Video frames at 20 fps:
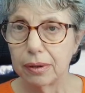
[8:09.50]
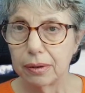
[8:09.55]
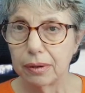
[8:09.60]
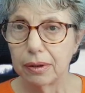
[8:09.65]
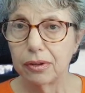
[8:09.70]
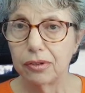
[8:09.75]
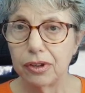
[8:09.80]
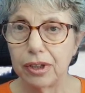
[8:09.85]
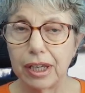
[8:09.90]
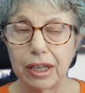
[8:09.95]

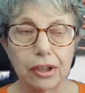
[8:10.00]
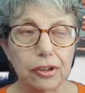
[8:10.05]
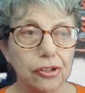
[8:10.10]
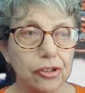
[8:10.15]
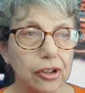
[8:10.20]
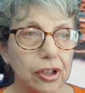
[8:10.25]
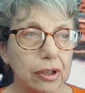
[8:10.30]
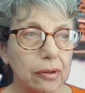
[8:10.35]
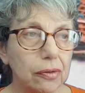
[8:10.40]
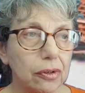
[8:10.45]

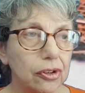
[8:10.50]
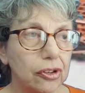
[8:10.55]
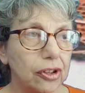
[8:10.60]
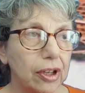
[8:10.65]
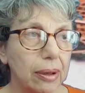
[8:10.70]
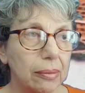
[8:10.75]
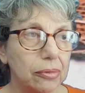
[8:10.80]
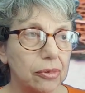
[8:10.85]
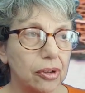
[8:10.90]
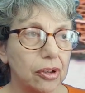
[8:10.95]
nicotine
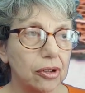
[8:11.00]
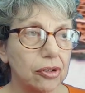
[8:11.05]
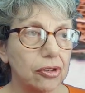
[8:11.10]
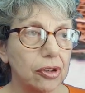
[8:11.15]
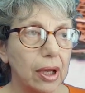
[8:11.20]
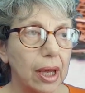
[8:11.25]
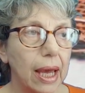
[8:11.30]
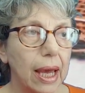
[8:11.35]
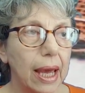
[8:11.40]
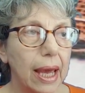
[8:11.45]
receptors,
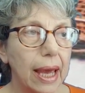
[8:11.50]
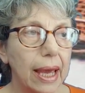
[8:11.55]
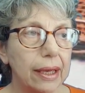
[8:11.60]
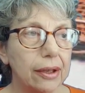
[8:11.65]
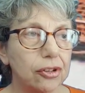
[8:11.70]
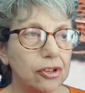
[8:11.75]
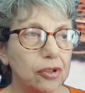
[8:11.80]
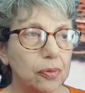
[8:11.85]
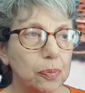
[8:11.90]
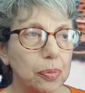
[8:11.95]

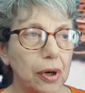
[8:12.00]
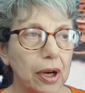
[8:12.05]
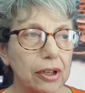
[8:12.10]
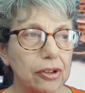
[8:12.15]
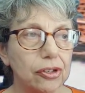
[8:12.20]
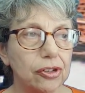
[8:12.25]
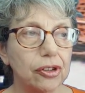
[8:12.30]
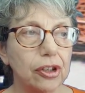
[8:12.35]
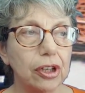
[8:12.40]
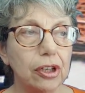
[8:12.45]

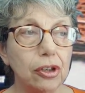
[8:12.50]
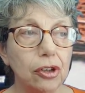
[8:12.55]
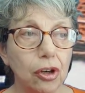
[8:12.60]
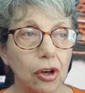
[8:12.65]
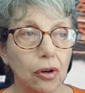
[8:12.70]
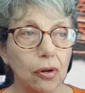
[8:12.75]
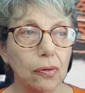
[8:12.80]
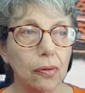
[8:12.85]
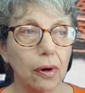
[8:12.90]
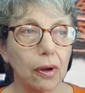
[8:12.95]
expressed in
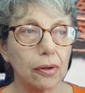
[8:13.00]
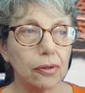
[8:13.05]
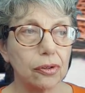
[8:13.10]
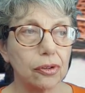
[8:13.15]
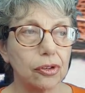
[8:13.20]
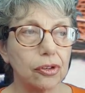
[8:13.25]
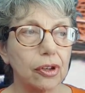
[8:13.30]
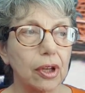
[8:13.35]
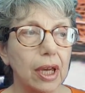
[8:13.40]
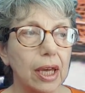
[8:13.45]

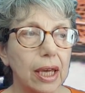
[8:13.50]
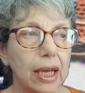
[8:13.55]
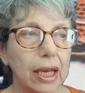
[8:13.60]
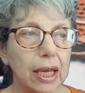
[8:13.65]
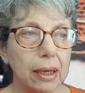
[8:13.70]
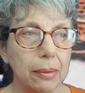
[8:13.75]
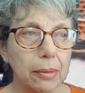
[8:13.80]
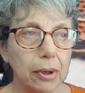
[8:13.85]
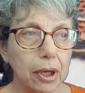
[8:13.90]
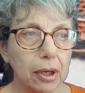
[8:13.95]
neurons,
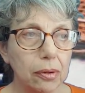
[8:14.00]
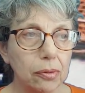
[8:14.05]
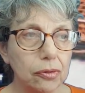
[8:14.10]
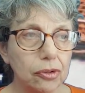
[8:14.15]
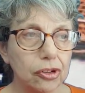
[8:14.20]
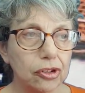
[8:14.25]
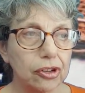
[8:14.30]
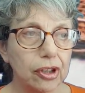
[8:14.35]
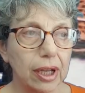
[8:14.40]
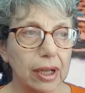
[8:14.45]
immune
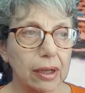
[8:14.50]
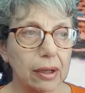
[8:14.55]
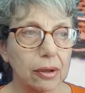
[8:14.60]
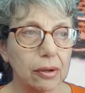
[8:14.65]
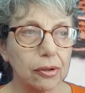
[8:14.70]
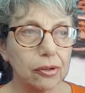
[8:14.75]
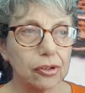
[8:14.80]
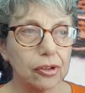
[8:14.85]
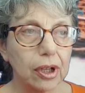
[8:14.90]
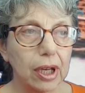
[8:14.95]

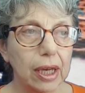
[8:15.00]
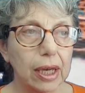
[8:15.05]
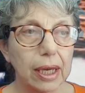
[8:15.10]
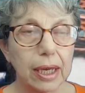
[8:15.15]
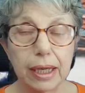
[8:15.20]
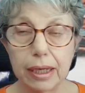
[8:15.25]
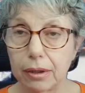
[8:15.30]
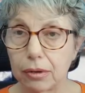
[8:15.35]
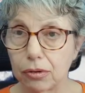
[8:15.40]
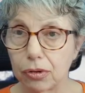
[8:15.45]
cells,
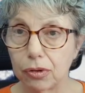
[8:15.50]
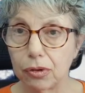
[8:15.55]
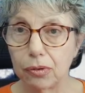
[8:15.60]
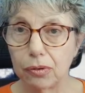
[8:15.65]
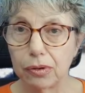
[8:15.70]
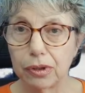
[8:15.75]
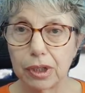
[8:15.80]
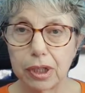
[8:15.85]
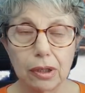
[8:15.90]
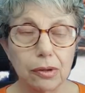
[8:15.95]

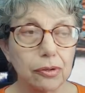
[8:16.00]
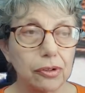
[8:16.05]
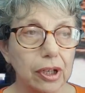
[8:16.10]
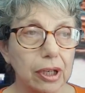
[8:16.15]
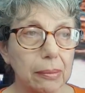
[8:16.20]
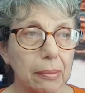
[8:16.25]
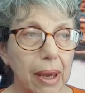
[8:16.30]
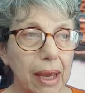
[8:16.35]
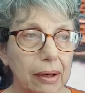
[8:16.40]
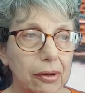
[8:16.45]

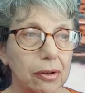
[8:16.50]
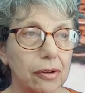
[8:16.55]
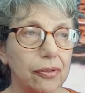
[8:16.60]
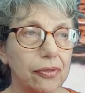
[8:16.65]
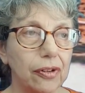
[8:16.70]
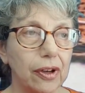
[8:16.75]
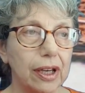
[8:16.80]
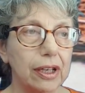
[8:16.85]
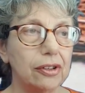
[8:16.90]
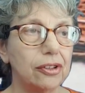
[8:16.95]
including
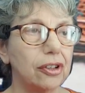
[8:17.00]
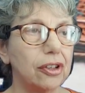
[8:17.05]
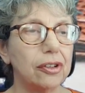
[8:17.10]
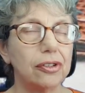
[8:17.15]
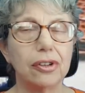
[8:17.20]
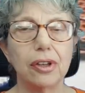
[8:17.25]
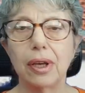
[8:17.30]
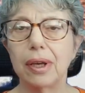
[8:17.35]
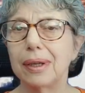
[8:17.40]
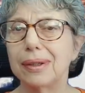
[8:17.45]

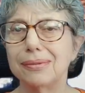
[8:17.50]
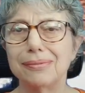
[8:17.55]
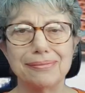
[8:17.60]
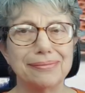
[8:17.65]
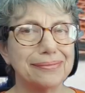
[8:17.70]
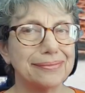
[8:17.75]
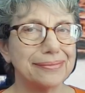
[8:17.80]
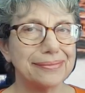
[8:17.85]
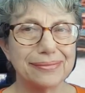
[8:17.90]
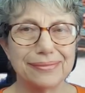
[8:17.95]
macrophages.
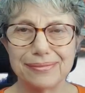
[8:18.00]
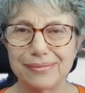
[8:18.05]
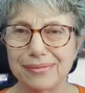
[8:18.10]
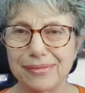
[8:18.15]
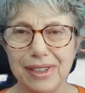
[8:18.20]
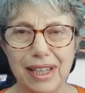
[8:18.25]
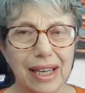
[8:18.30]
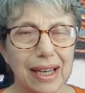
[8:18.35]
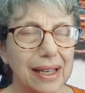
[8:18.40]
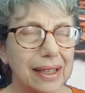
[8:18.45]

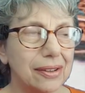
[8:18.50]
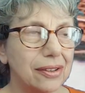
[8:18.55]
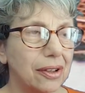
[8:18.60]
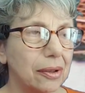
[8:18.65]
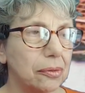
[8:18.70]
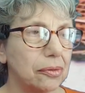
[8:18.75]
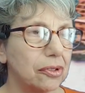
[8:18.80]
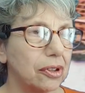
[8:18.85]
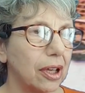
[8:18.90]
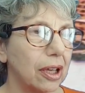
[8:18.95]
Yeah,
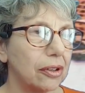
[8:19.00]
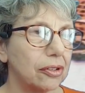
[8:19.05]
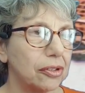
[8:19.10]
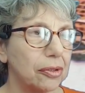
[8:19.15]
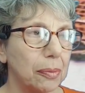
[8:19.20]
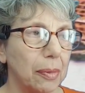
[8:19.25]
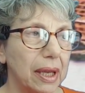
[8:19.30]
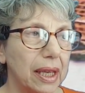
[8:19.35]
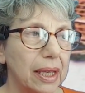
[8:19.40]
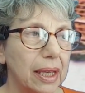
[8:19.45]
don't
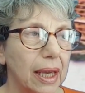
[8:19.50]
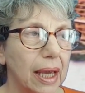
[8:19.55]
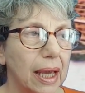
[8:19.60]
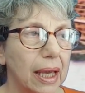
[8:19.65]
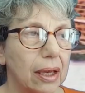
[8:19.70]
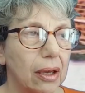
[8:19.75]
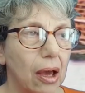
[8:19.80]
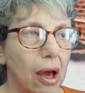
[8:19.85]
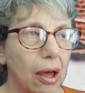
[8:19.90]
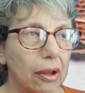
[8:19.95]
ask me.
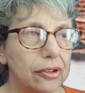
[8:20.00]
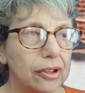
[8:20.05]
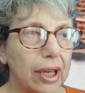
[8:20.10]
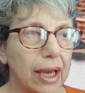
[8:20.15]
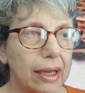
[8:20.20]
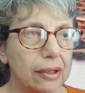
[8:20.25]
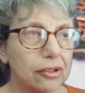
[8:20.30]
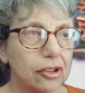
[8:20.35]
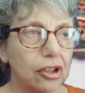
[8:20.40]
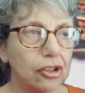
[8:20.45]

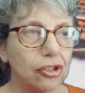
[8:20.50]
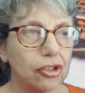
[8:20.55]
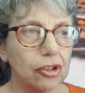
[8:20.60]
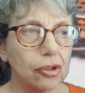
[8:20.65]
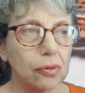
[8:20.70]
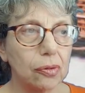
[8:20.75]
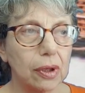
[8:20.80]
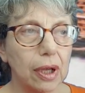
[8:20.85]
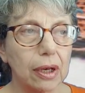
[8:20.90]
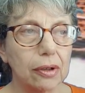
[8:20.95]
Cardiac
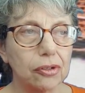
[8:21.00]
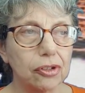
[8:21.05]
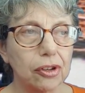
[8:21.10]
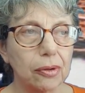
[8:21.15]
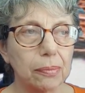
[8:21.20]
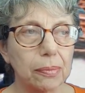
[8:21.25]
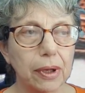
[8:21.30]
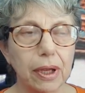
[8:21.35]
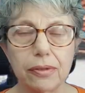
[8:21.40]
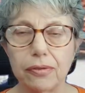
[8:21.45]
tissue, lungs
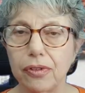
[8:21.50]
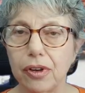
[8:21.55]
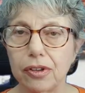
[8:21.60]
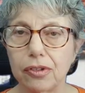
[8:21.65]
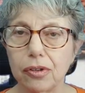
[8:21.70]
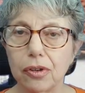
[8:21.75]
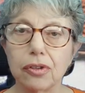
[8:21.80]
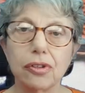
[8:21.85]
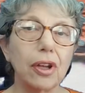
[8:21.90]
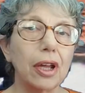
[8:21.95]
and blood
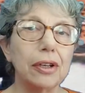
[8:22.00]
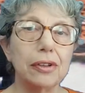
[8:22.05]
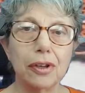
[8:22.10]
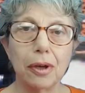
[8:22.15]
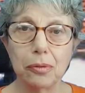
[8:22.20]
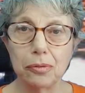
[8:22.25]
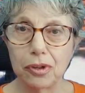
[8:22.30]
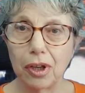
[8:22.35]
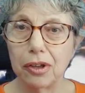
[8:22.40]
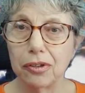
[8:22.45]
vessels. I
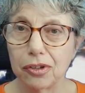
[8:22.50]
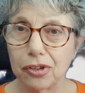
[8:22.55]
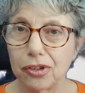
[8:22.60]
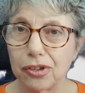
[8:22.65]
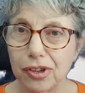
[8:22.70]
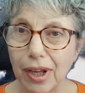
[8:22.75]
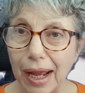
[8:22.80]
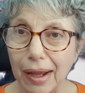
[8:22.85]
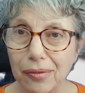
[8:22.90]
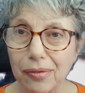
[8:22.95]
don't
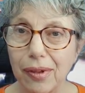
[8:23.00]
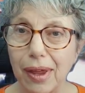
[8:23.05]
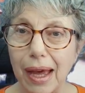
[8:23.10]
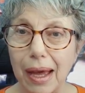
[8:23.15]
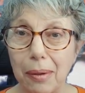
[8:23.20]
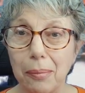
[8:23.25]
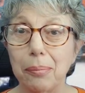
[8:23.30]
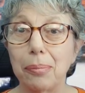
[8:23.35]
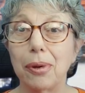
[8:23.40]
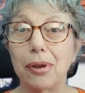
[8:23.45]
understand
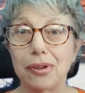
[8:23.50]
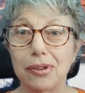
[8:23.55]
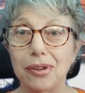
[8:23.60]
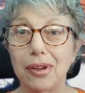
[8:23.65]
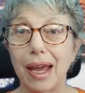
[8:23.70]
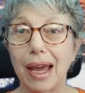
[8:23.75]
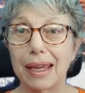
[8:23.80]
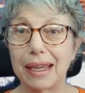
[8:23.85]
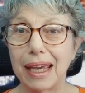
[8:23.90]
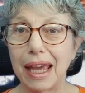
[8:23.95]
that, but
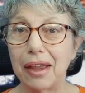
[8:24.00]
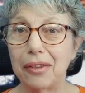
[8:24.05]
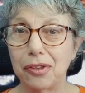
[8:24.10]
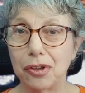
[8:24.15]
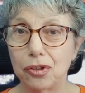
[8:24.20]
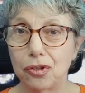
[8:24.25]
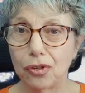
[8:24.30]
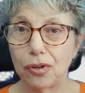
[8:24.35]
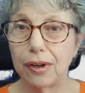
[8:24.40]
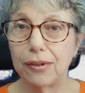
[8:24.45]
I get
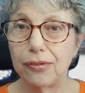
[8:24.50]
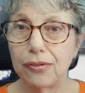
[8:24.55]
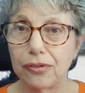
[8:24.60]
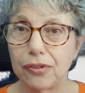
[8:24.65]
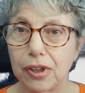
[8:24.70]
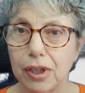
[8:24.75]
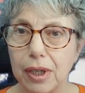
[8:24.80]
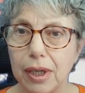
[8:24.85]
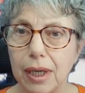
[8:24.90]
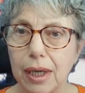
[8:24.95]
the drift